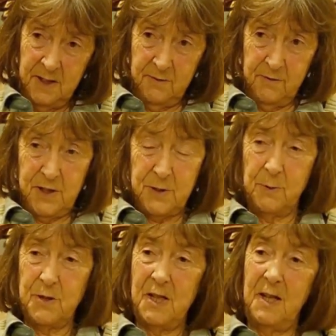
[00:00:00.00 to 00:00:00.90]

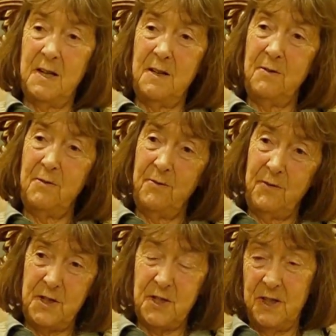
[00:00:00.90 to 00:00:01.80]
freshwater life,
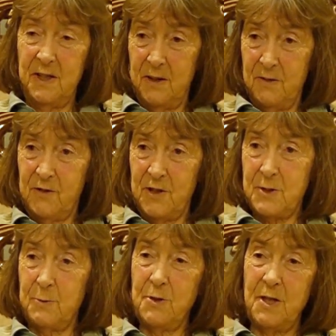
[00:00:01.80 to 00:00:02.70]
fish and other
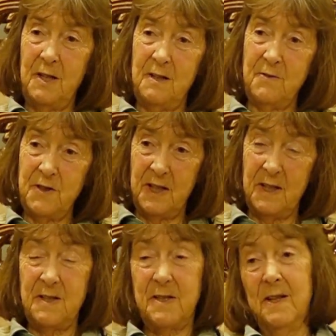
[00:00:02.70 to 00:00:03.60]
freshwater life
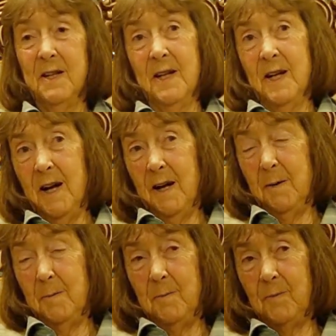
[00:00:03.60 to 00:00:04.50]
dies.
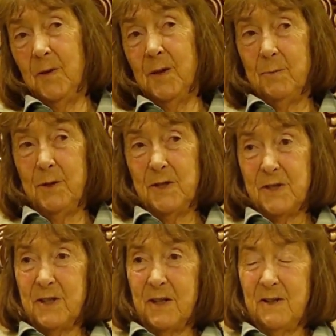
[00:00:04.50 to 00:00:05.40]
The
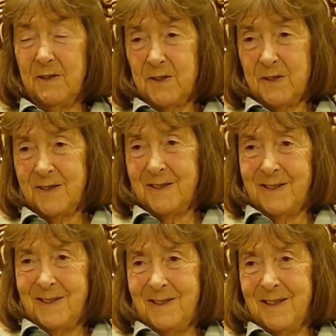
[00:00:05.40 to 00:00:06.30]
birds can't
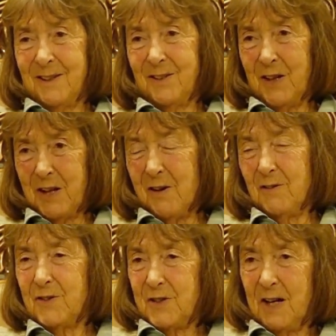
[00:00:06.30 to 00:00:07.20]

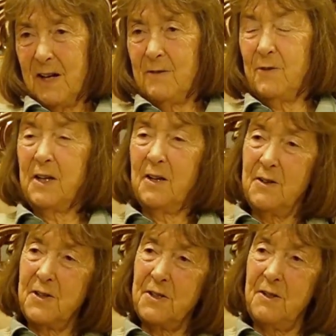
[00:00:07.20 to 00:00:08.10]
die, you
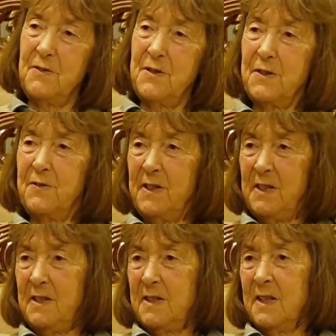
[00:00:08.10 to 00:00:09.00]
can't surface
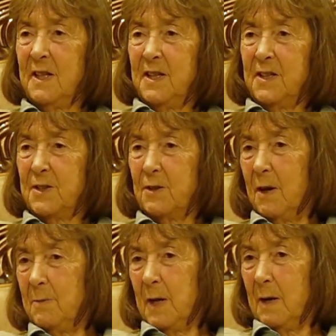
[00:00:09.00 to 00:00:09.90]
speed. So
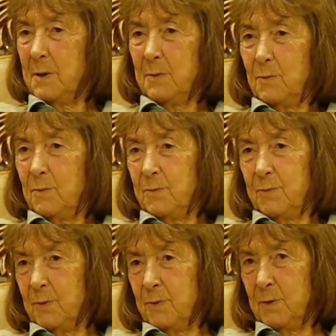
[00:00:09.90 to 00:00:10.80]
I mean,
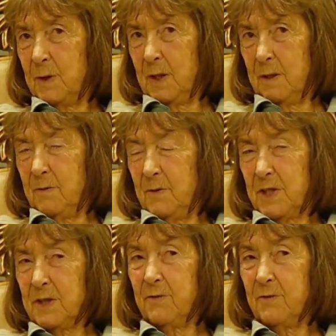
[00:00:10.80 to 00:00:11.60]
there's a